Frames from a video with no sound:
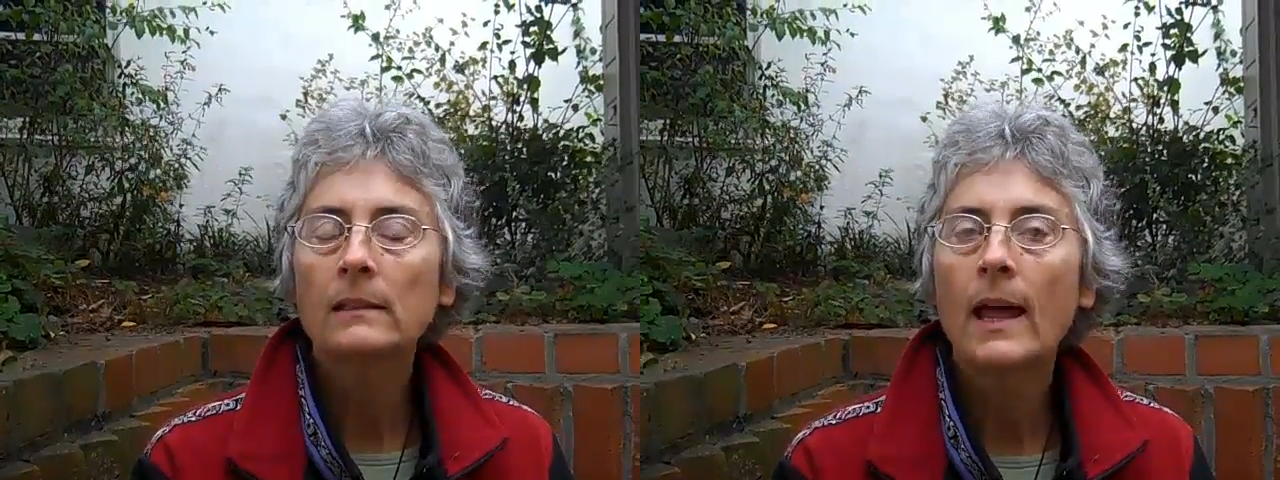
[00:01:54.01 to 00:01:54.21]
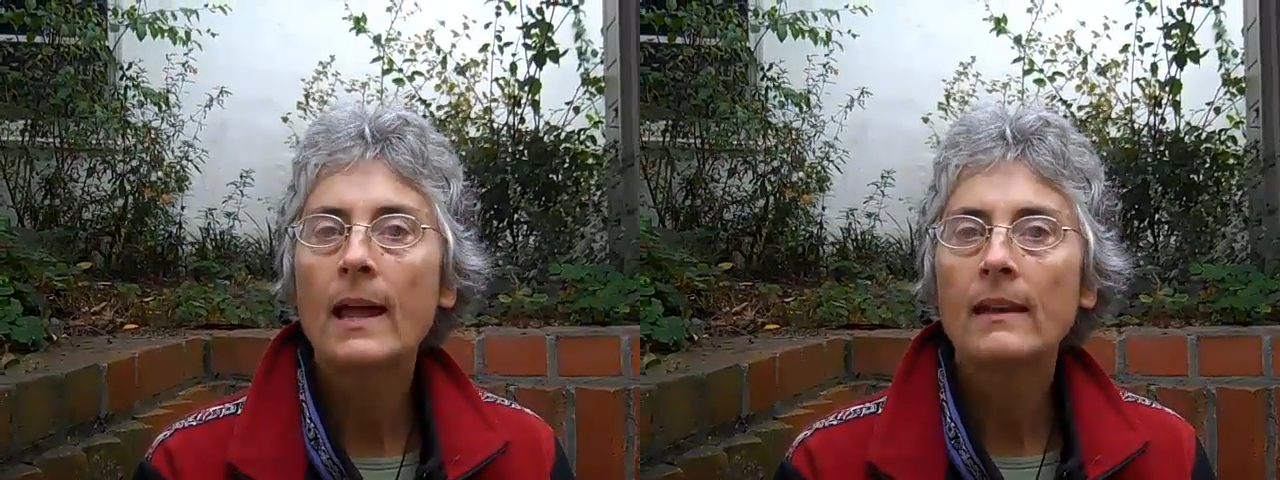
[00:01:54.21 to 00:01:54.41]

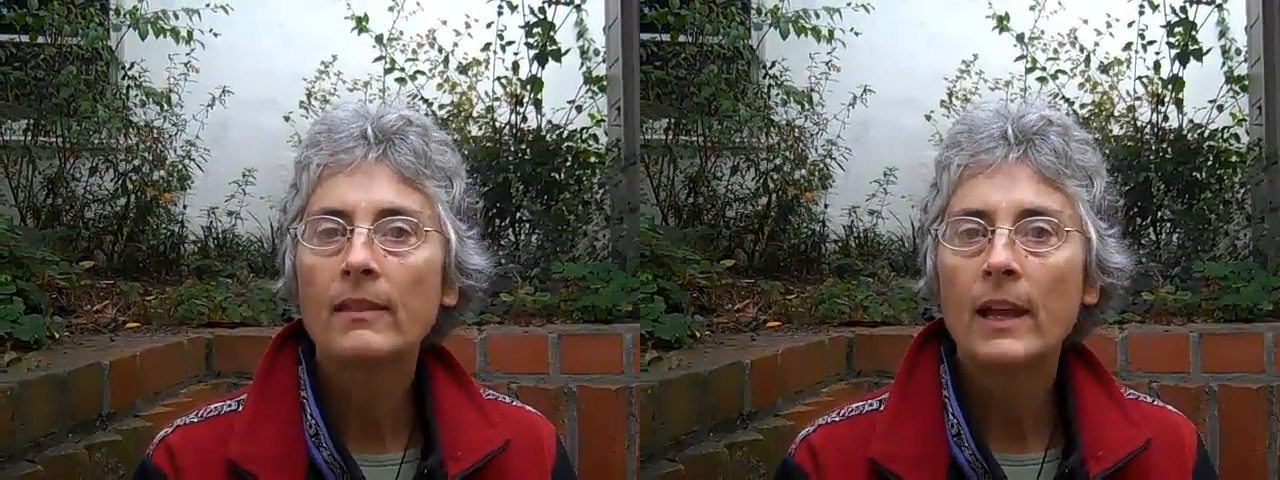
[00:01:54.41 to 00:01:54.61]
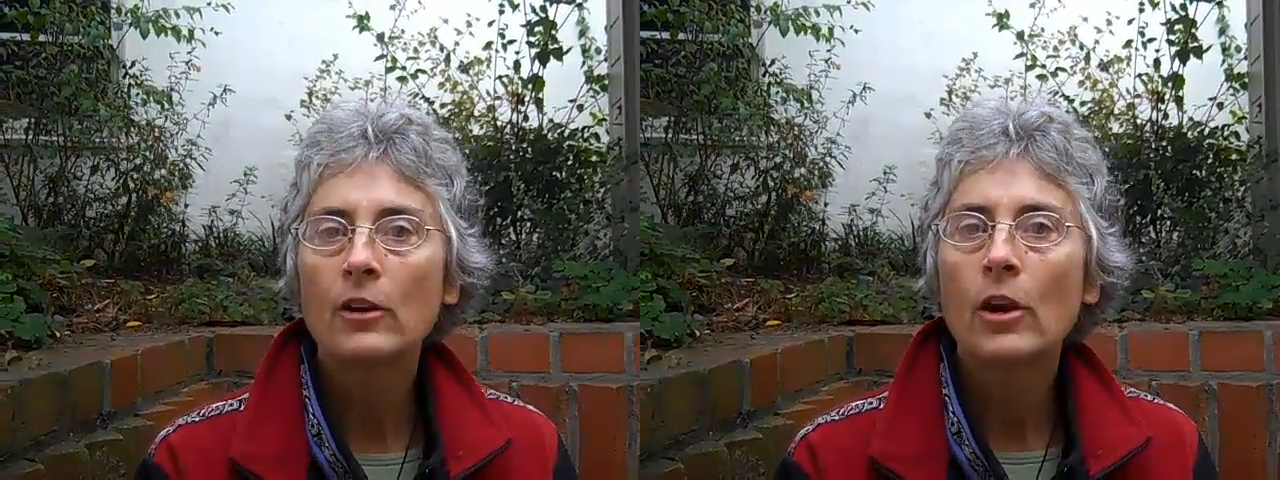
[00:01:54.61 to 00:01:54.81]

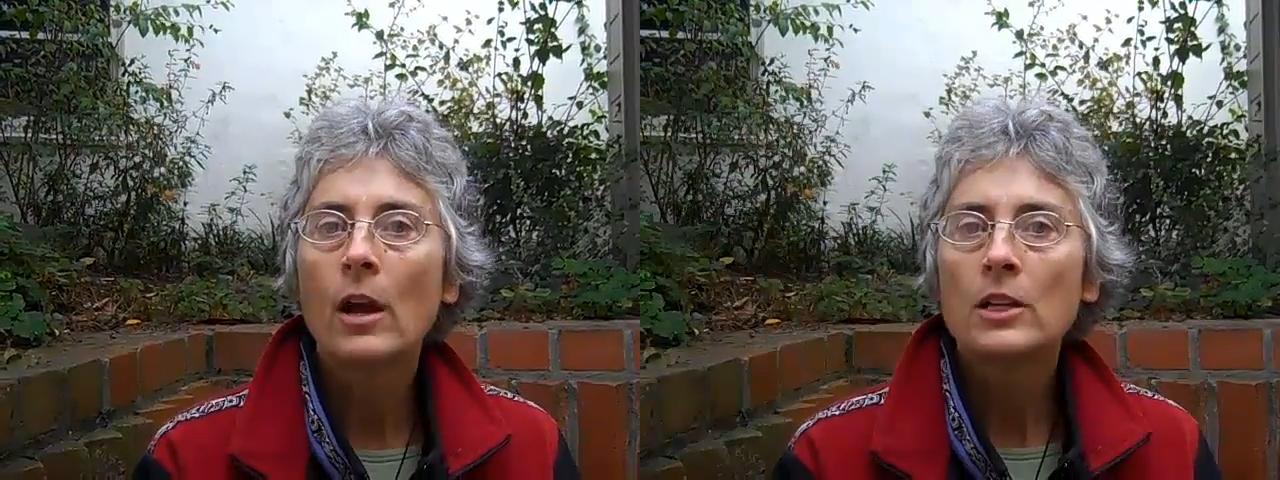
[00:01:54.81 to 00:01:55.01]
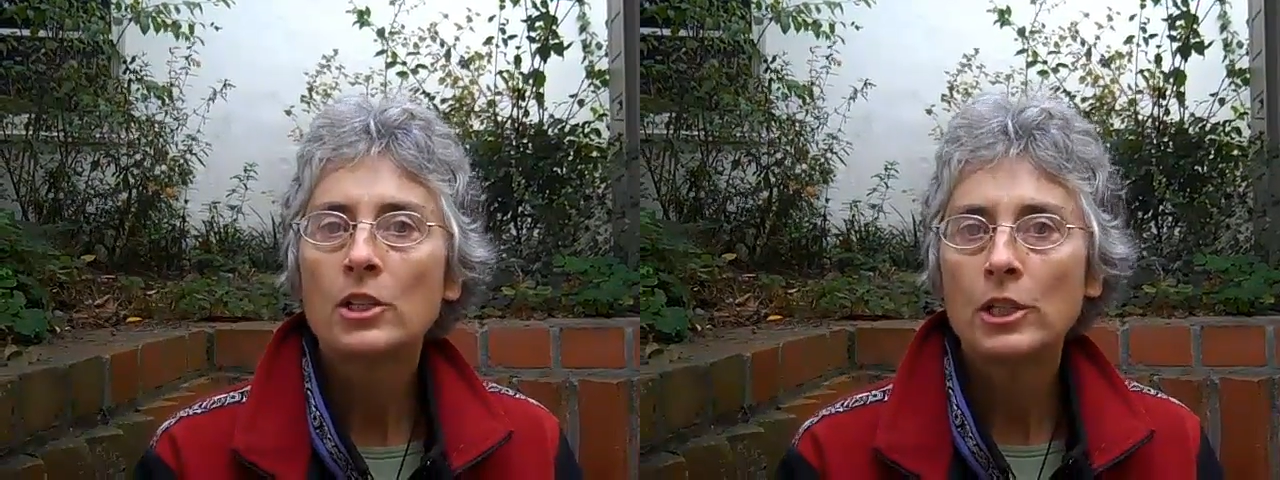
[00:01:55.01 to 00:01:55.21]
let their
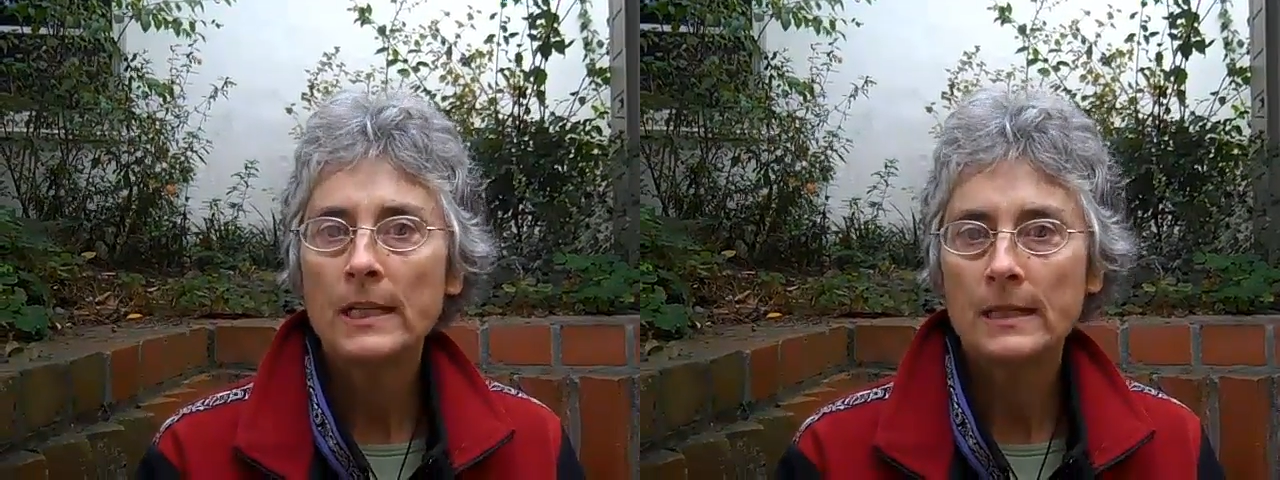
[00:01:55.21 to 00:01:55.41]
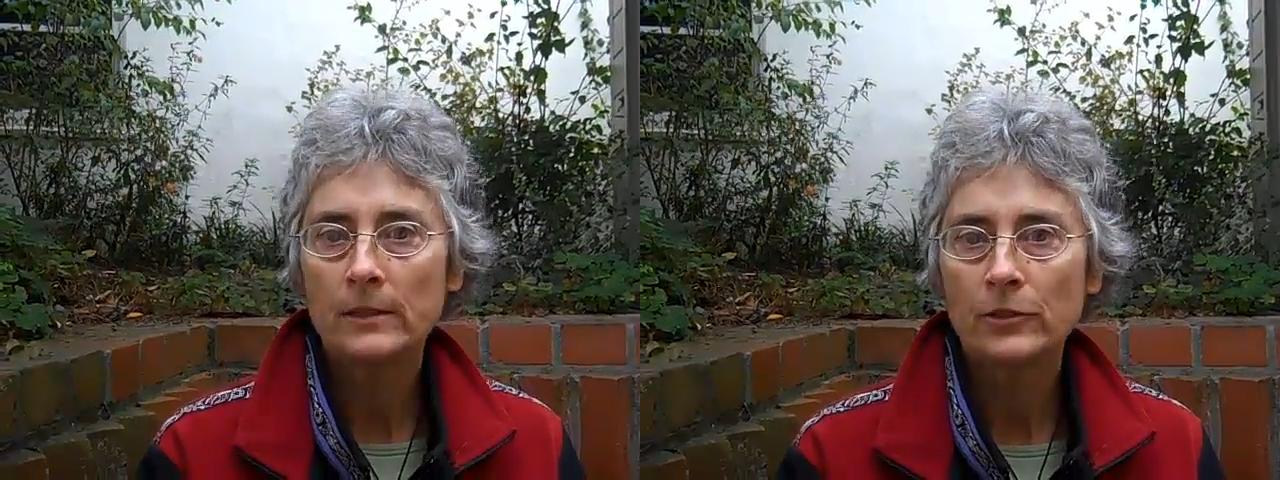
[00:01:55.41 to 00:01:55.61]

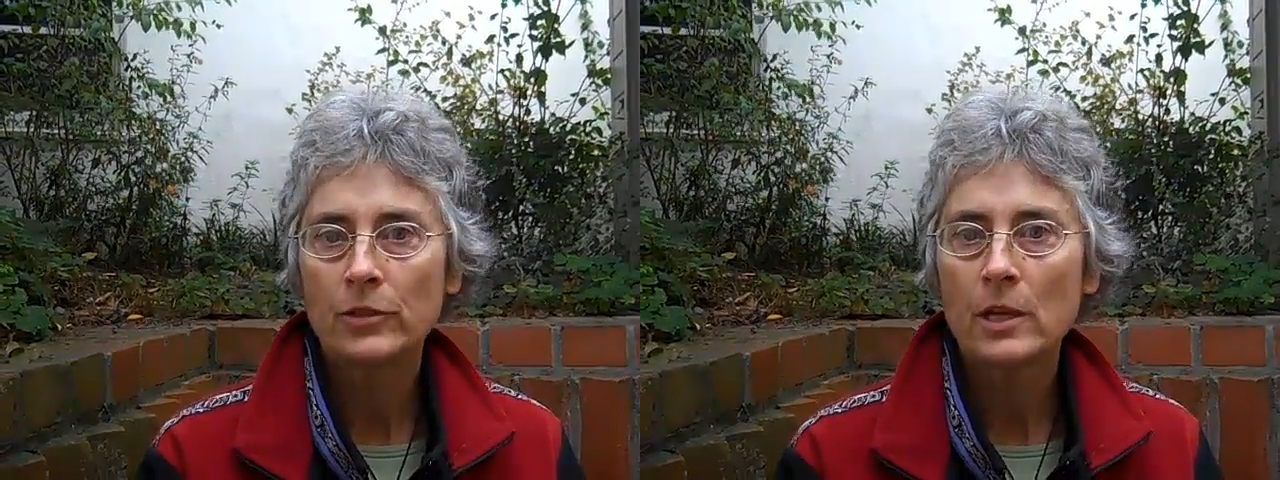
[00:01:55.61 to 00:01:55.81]
shields,